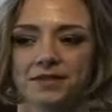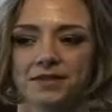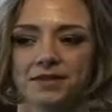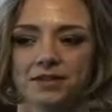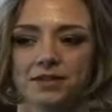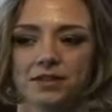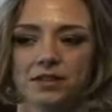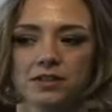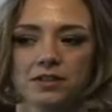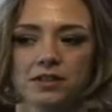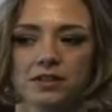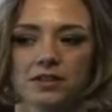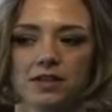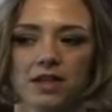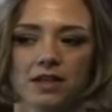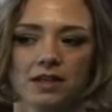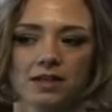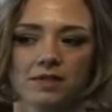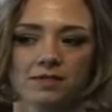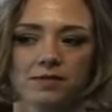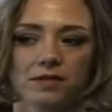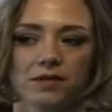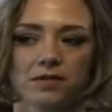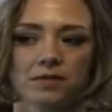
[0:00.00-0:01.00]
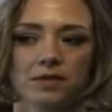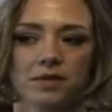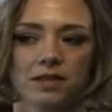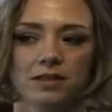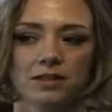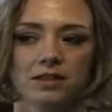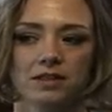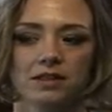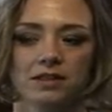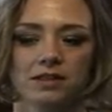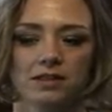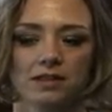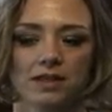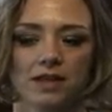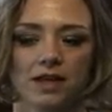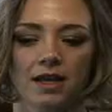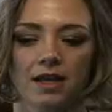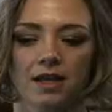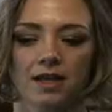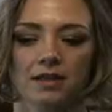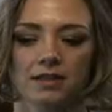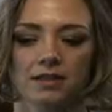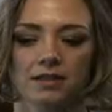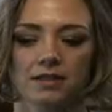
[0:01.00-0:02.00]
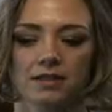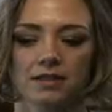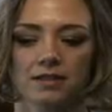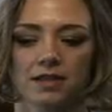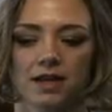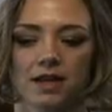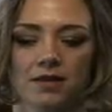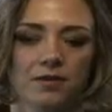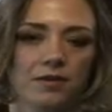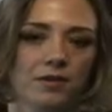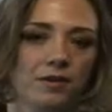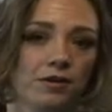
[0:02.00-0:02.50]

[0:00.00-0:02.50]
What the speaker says: just take a few minutes and sit down